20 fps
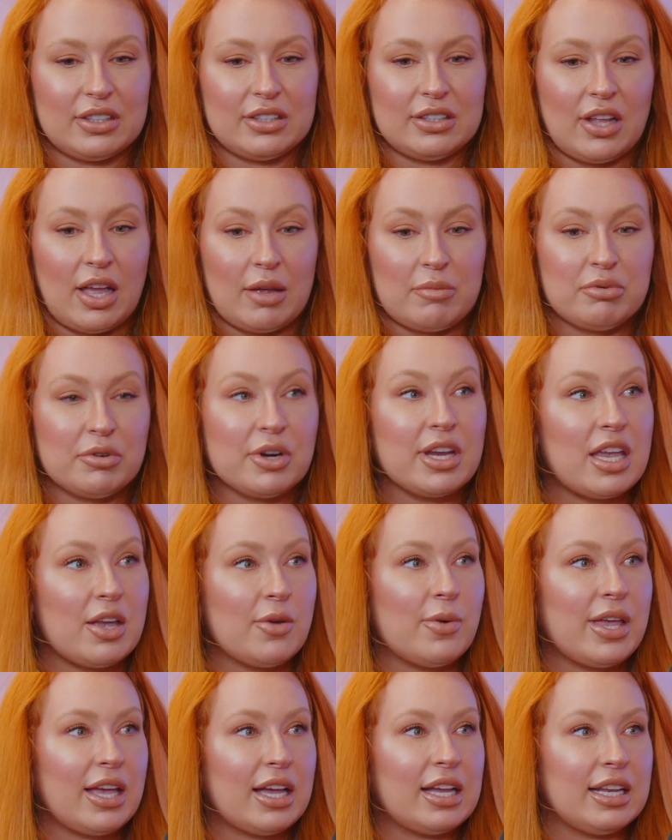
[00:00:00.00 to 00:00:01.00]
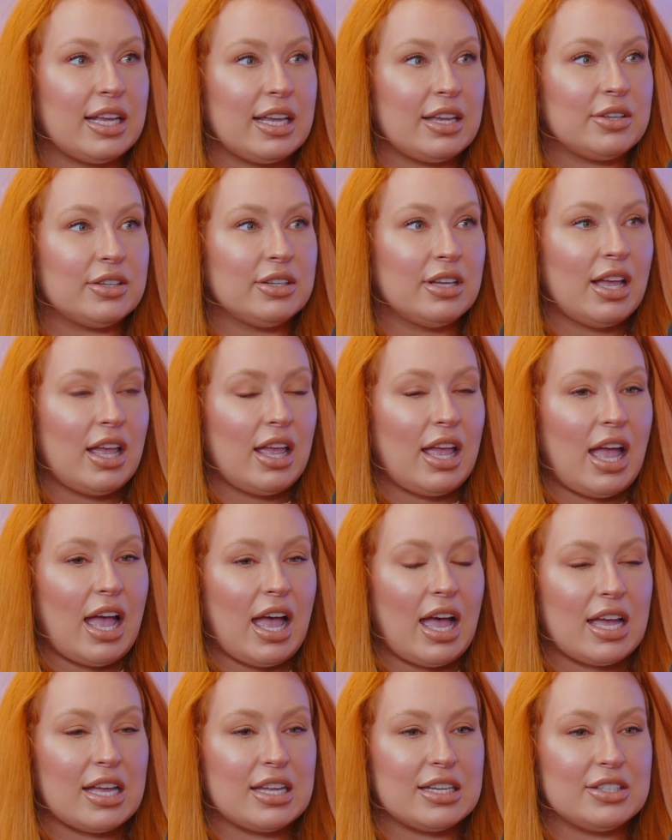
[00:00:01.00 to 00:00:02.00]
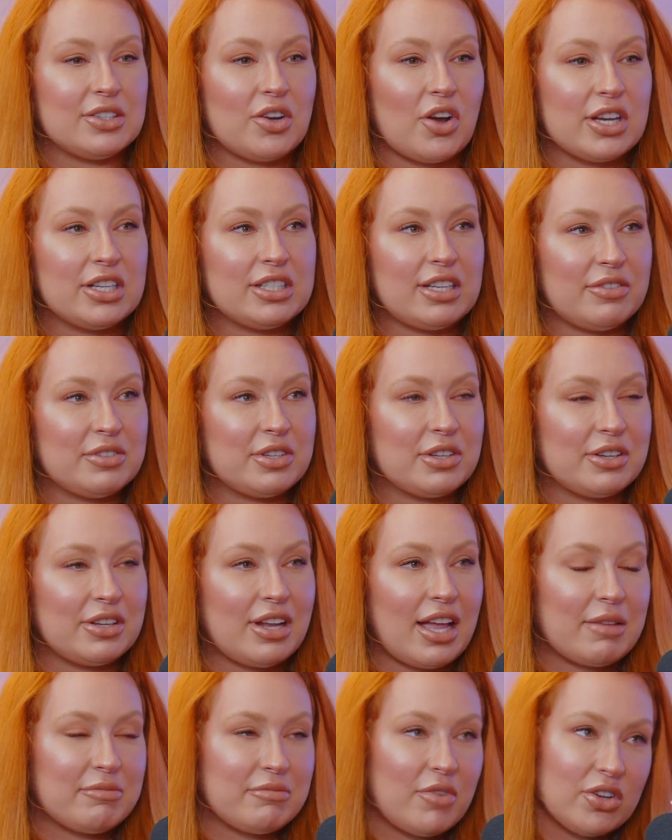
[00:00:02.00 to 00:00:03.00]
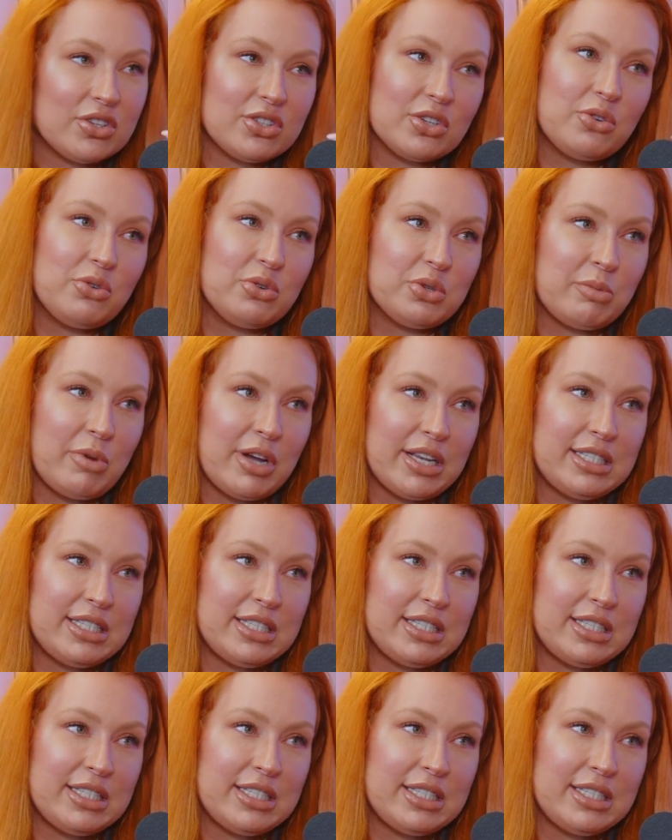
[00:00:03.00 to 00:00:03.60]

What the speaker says: like pretty quickly. And I used to have to like answer calls from